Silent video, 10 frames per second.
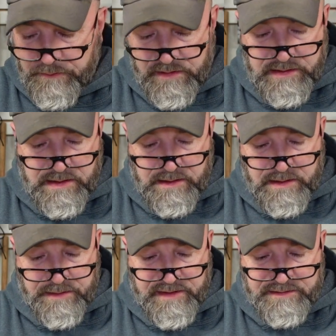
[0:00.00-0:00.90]
the
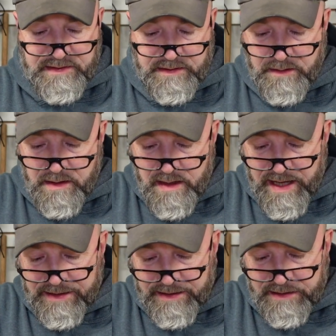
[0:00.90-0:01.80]
tin.
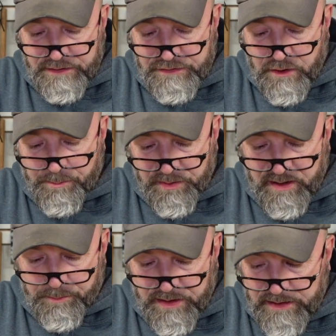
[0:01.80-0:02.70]
I can get a
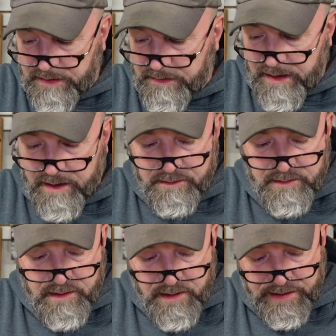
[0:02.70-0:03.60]
sharpening puck in there.
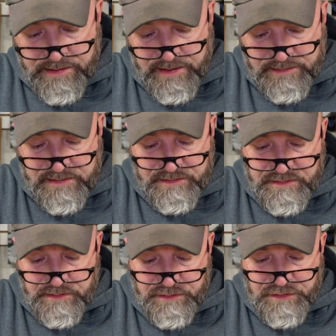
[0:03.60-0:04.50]
I can get
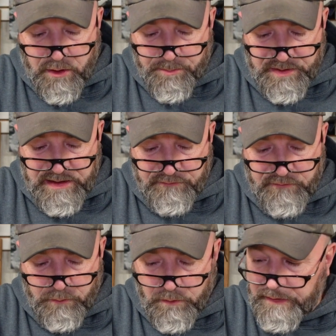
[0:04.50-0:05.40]
this sharpening
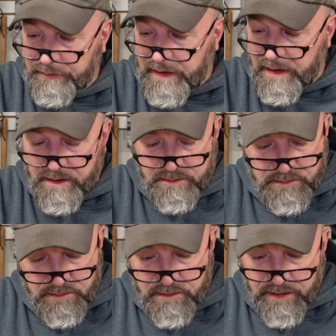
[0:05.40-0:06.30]
tool in there.
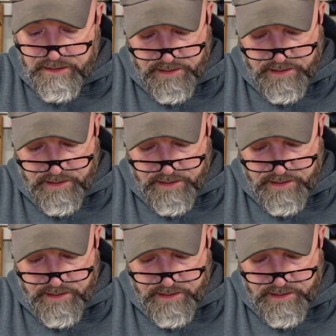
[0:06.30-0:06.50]
I could